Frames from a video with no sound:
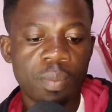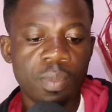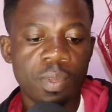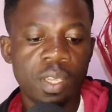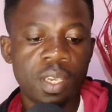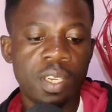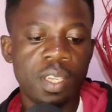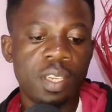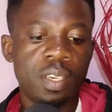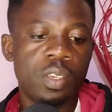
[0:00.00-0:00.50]

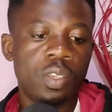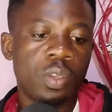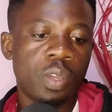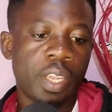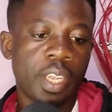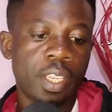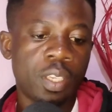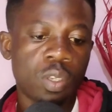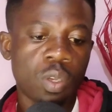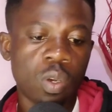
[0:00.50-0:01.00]
and then you
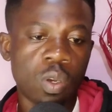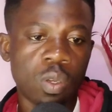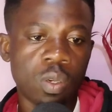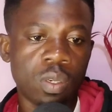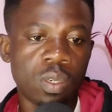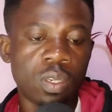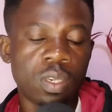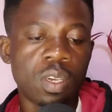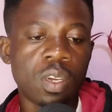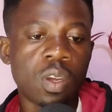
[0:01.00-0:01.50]
hit
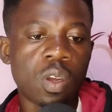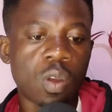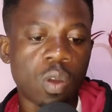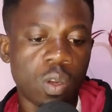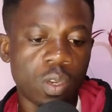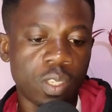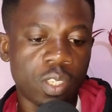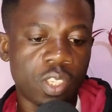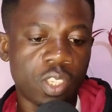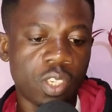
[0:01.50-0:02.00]
on
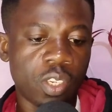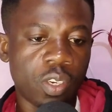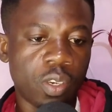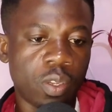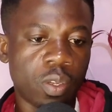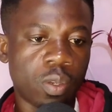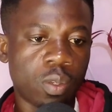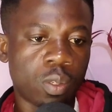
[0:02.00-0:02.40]
continue.